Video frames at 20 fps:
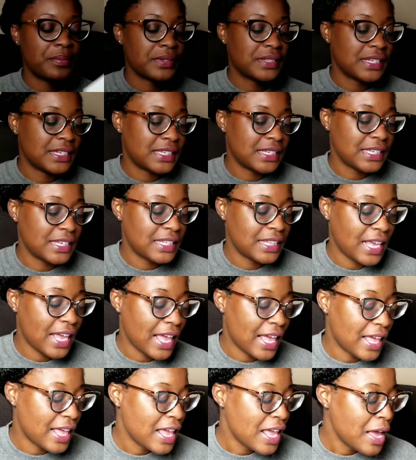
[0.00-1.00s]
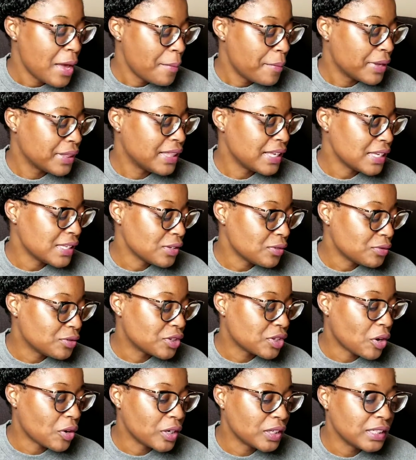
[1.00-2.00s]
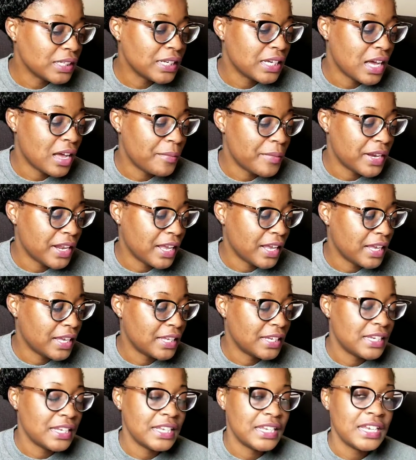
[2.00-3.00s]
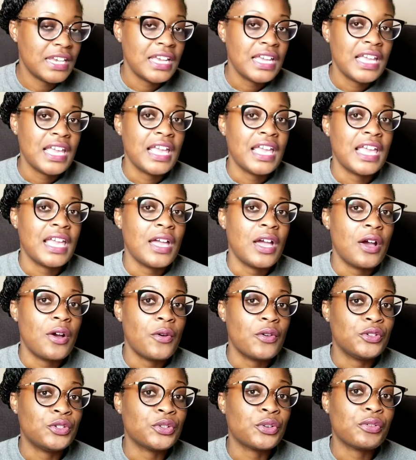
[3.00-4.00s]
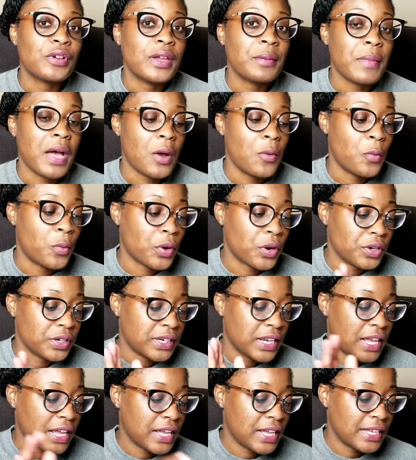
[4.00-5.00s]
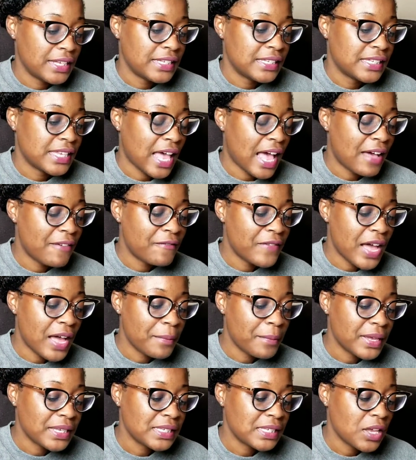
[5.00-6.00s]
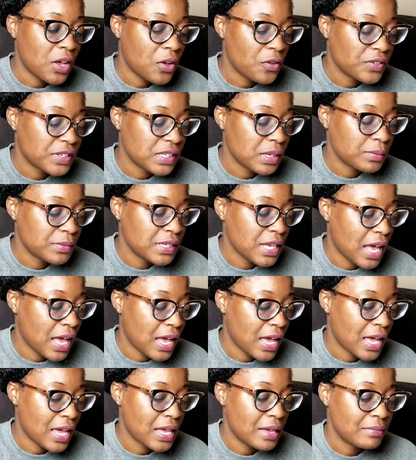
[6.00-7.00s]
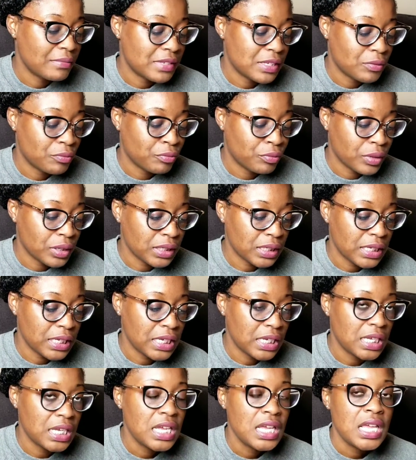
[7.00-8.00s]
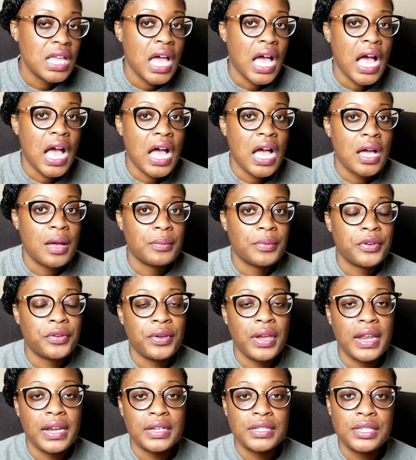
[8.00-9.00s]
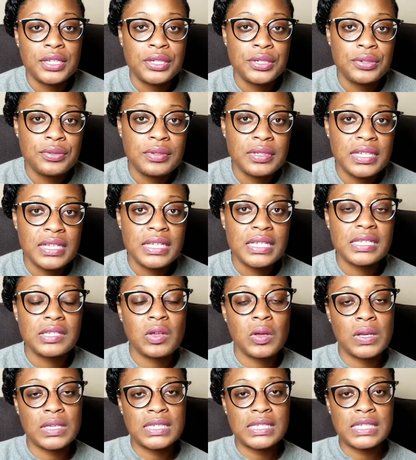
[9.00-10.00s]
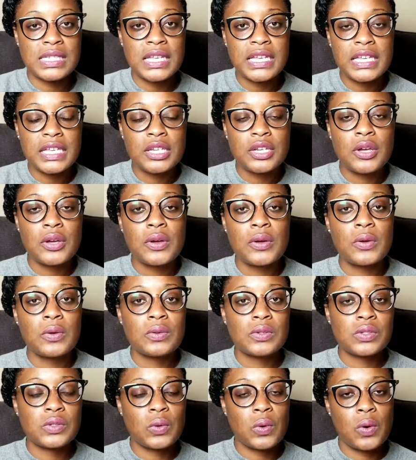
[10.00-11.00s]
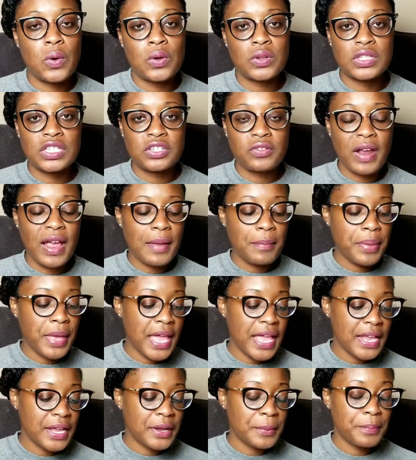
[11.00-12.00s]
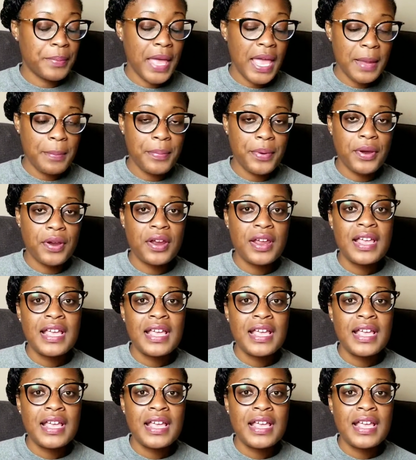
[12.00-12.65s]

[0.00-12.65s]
to see that. But this will certainly come in handy during my work days. I find myself sometimes really creating to-do lists on sticky notes or on scrap paper,